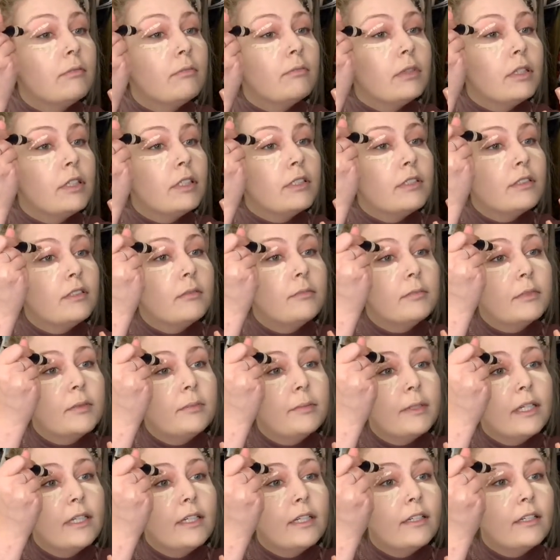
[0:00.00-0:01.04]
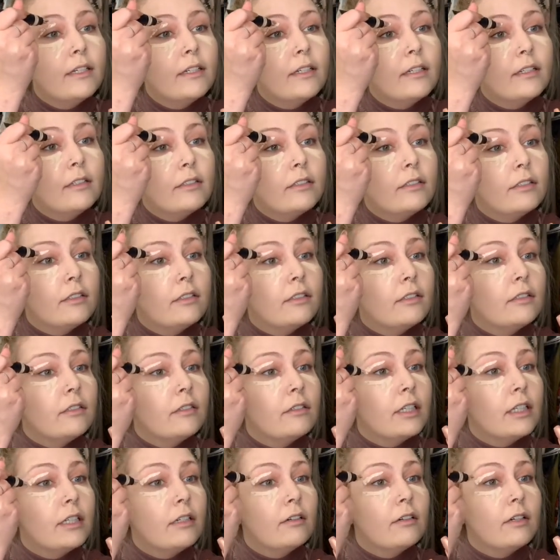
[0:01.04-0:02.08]
Put some up here so
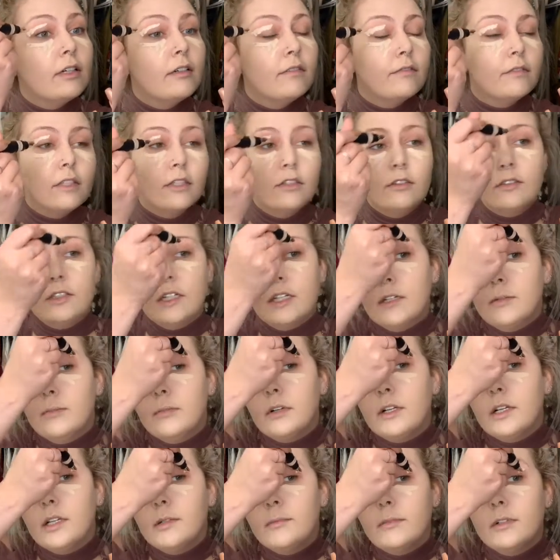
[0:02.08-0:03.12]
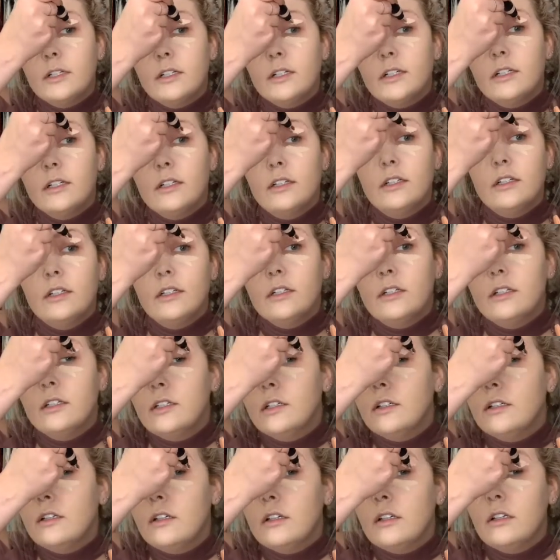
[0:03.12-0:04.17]
I don't have to use eye primer.
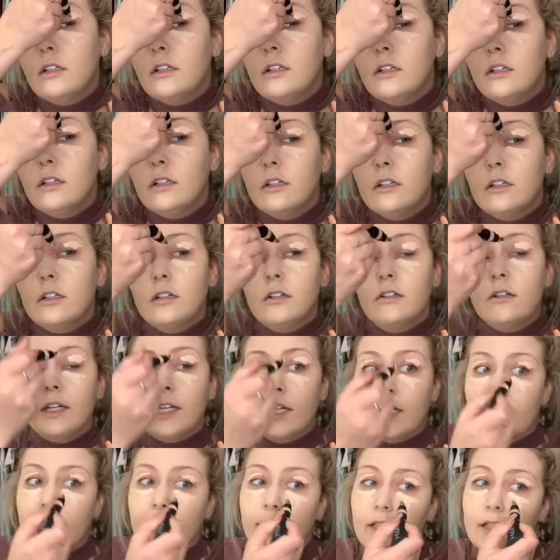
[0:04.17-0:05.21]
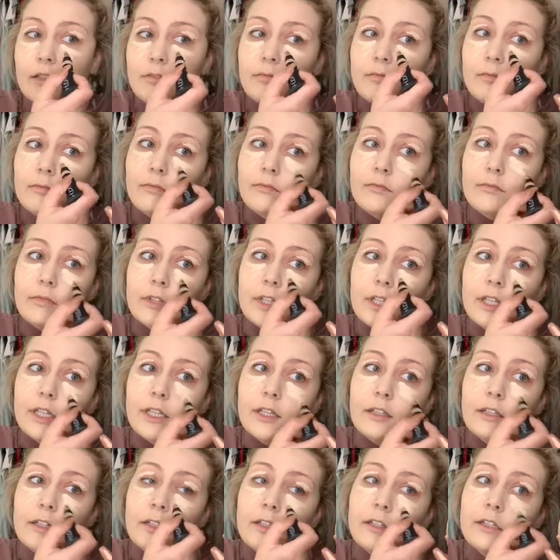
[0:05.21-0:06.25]
Okay,
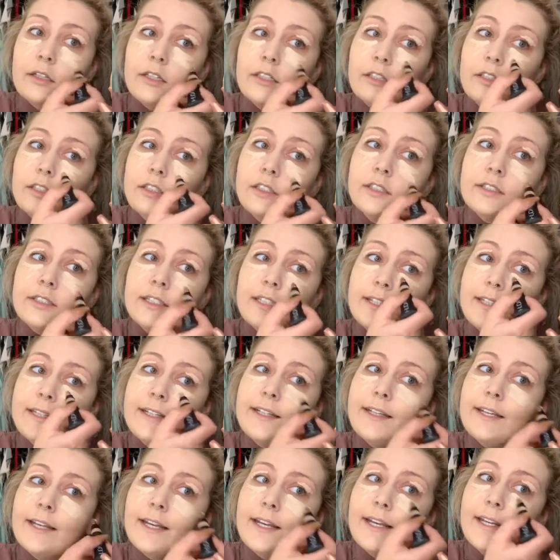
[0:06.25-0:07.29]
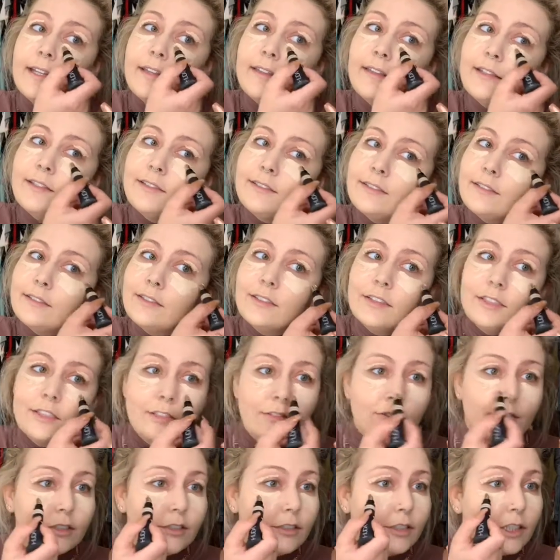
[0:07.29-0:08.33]
let's just cake this on
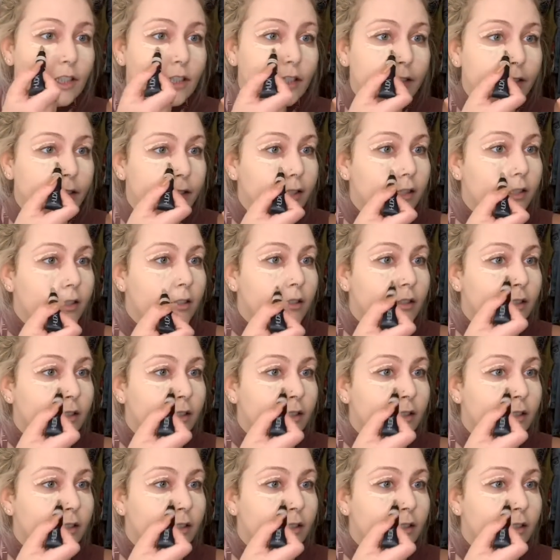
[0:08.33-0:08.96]
real good.